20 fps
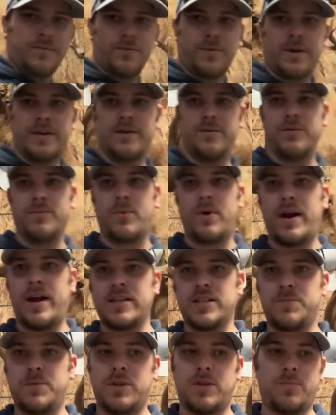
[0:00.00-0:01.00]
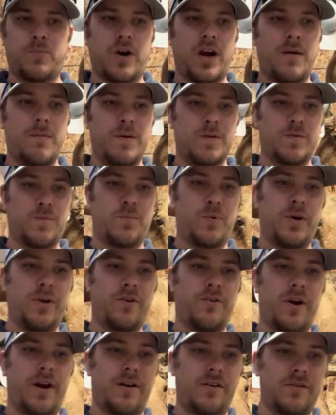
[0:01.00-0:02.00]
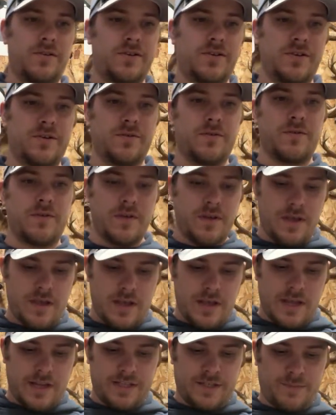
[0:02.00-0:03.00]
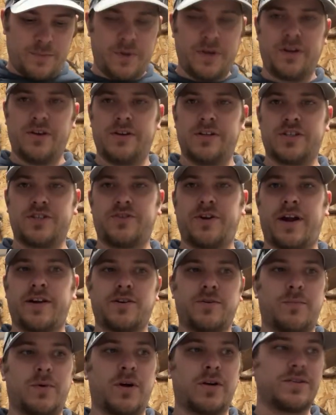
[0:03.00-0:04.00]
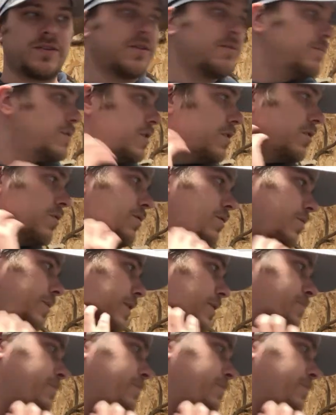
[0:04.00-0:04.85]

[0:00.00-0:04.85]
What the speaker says: what I did with the brass, but the primers were pretty clear too, and it's a pretty good extractor marks on. Oh no, I don't